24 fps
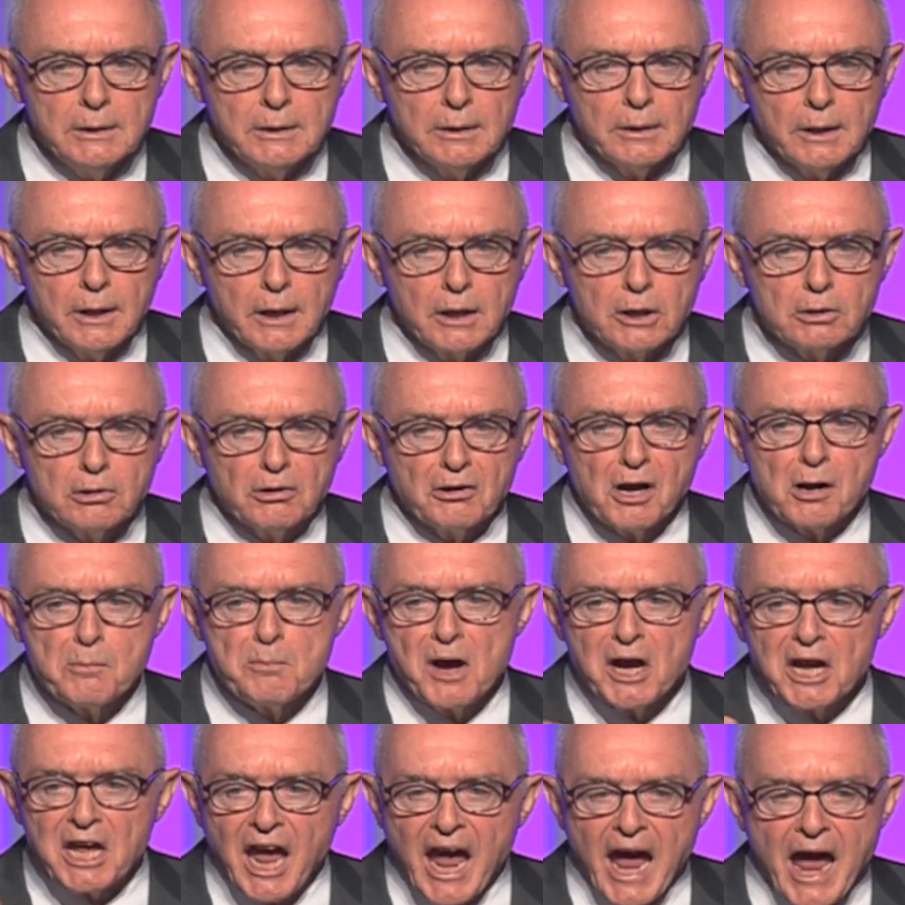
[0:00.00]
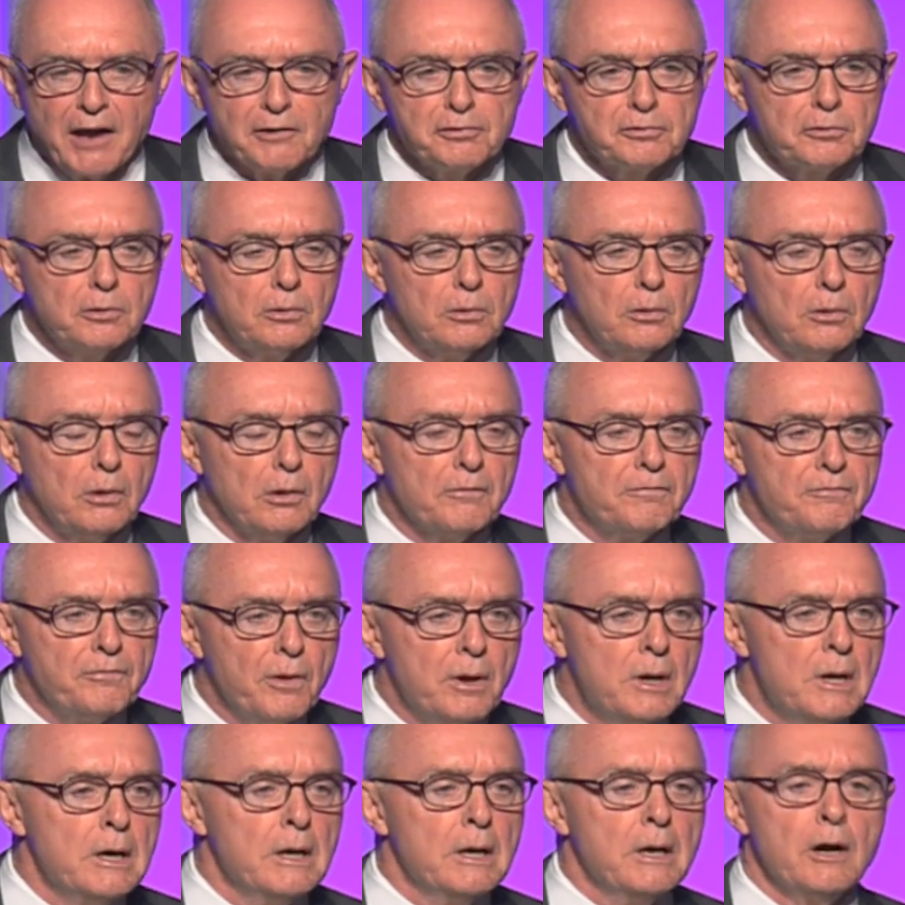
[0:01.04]
Uh, Claire McCaskill,
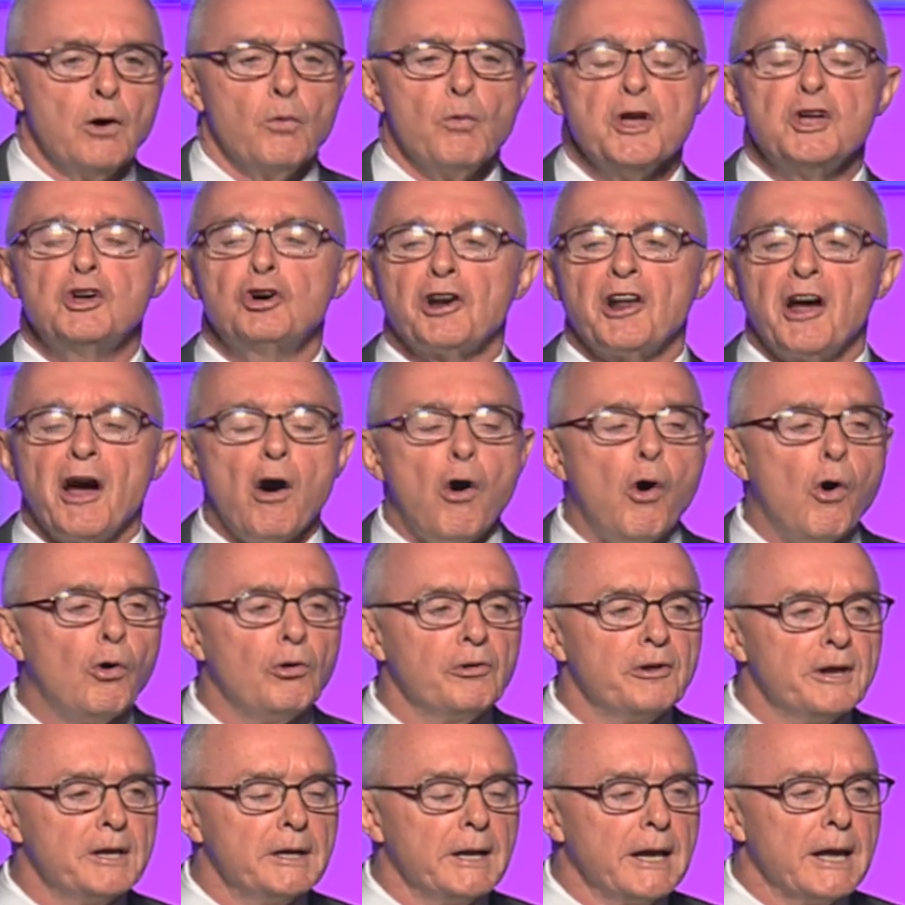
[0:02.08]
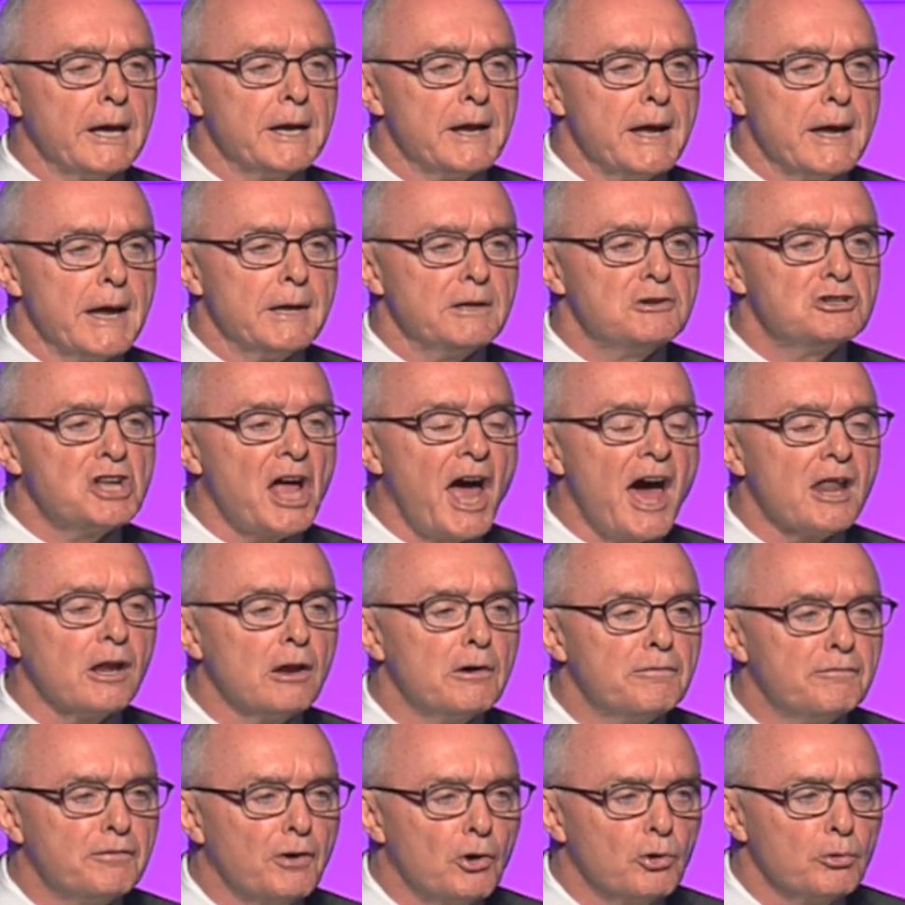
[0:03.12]
we could have held it in a
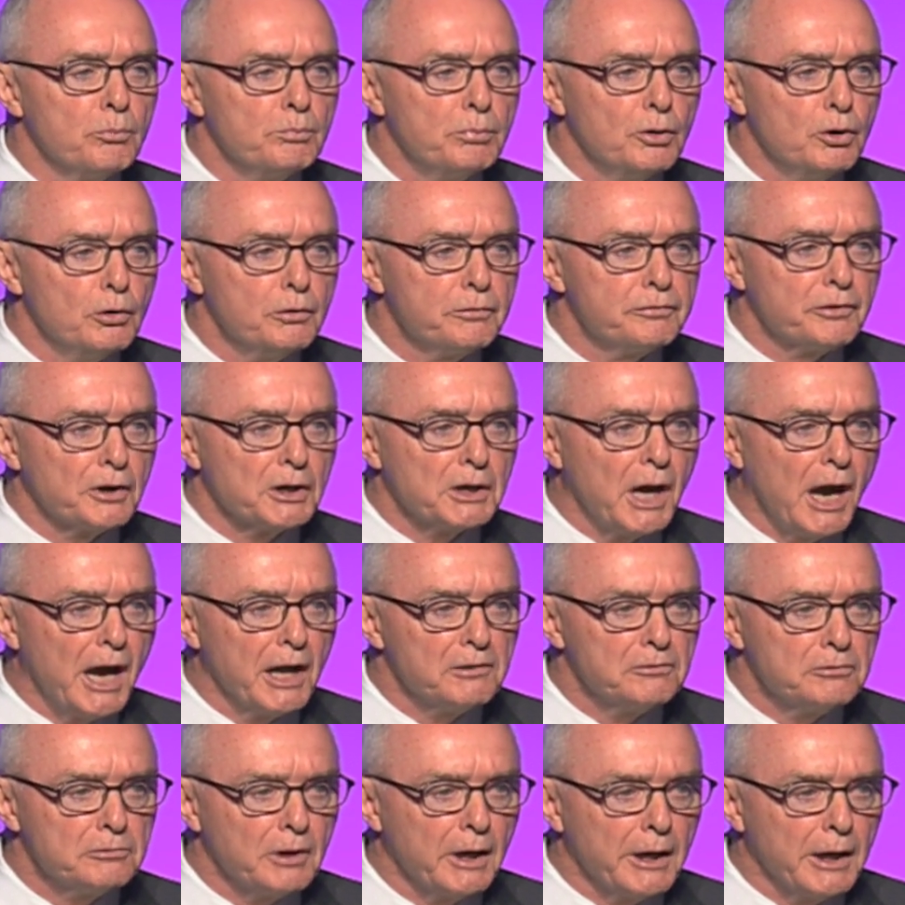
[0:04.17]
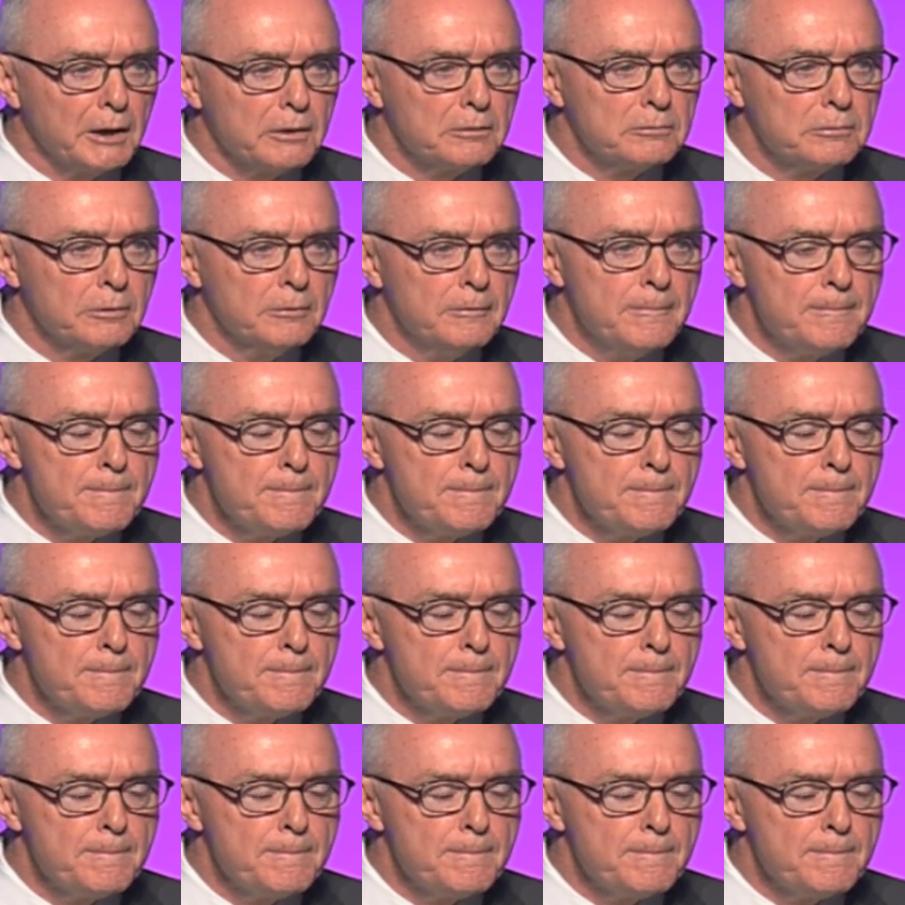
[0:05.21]
telephone booth, for God's sakes.